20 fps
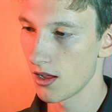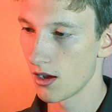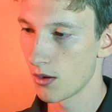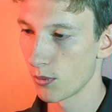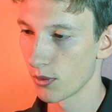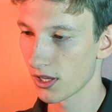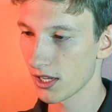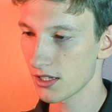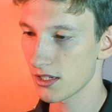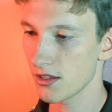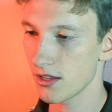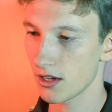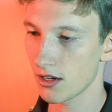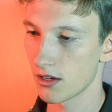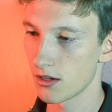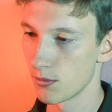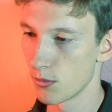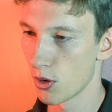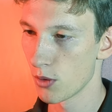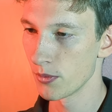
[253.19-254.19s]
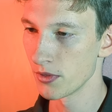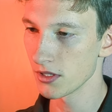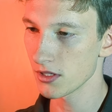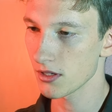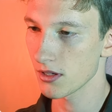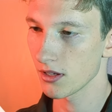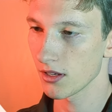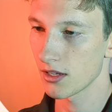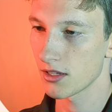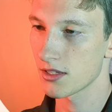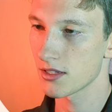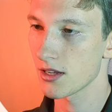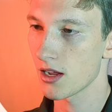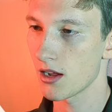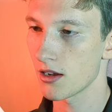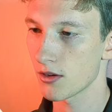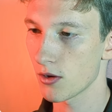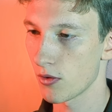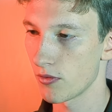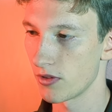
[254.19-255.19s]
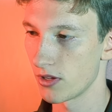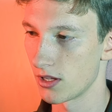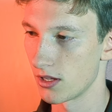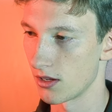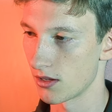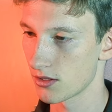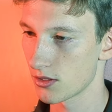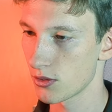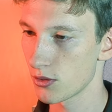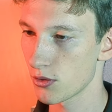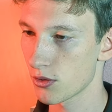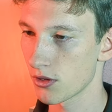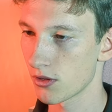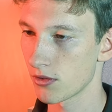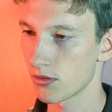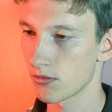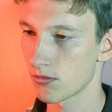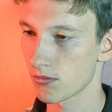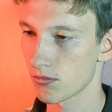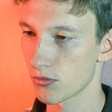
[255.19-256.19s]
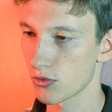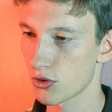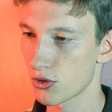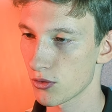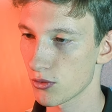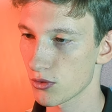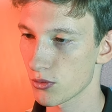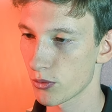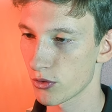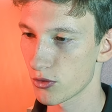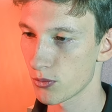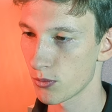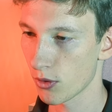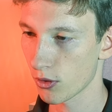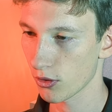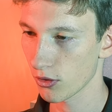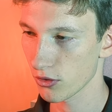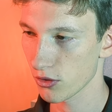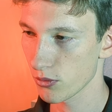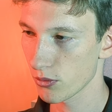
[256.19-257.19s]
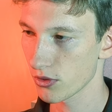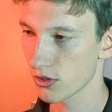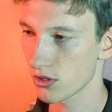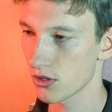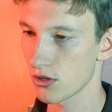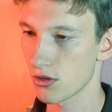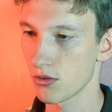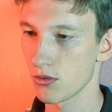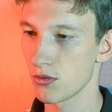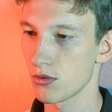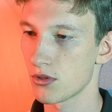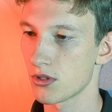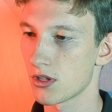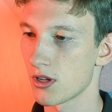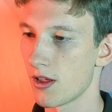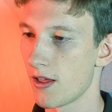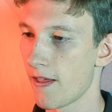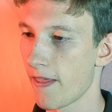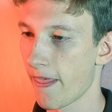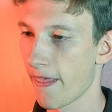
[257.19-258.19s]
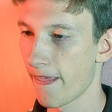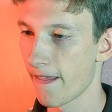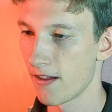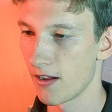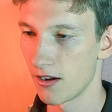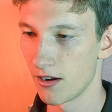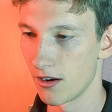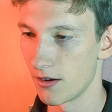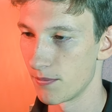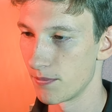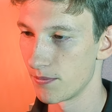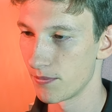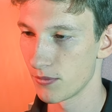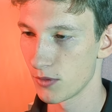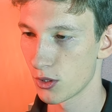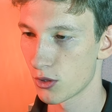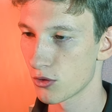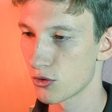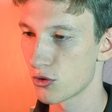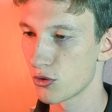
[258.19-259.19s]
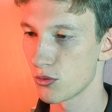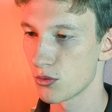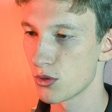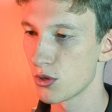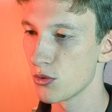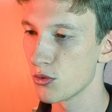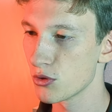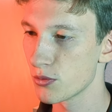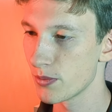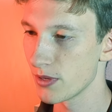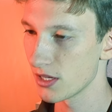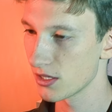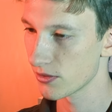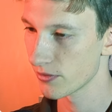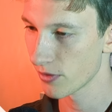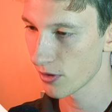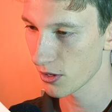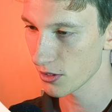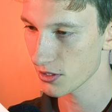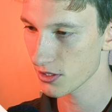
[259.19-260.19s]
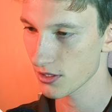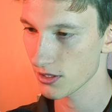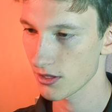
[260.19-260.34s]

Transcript: We'll get to that in a moment. Let's start over here. So you can choose which model you want to use. You can choose who speaks first.